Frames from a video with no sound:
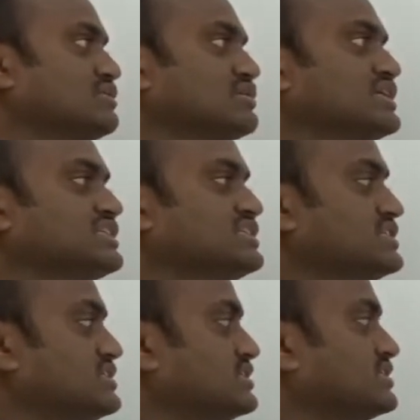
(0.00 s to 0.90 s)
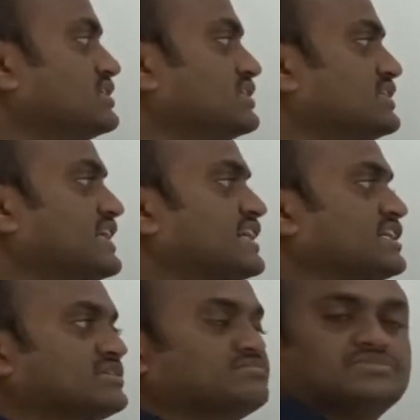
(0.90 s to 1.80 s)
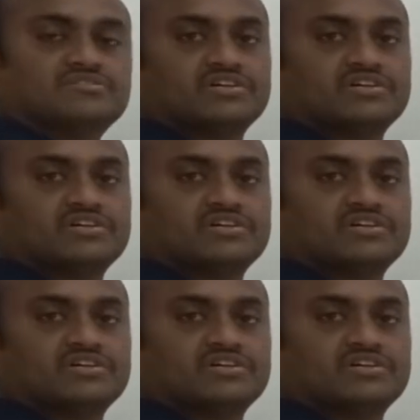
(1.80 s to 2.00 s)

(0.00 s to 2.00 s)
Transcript: look at this diagram,